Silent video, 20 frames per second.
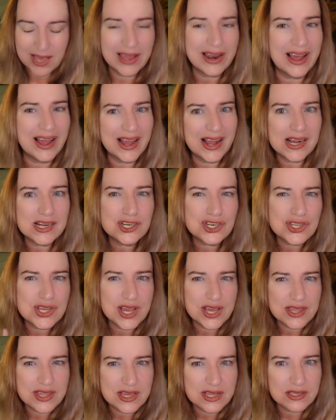
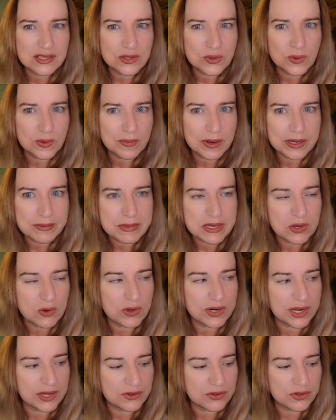Actually, I think this one might be
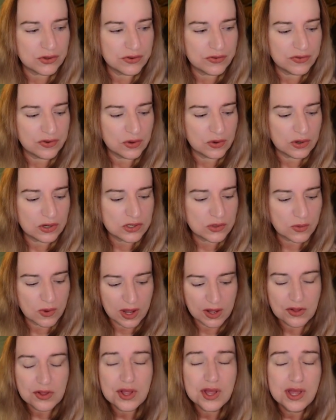going out to a viewer as
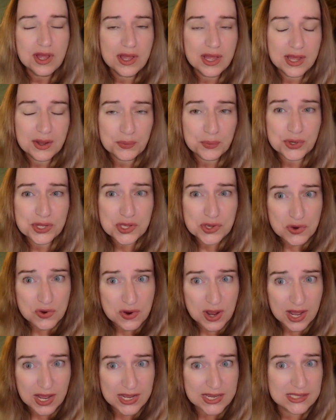well. When
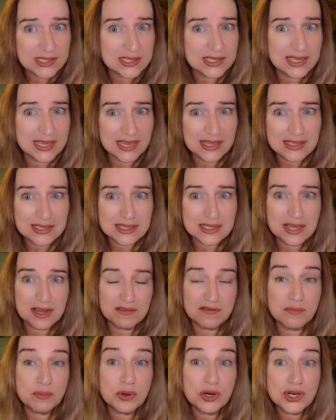you guys get
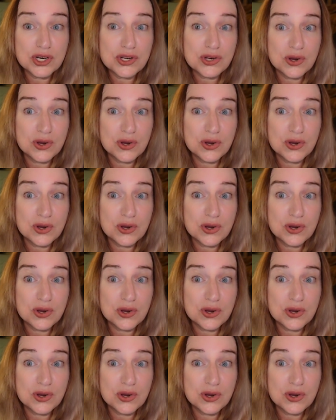stuff, put a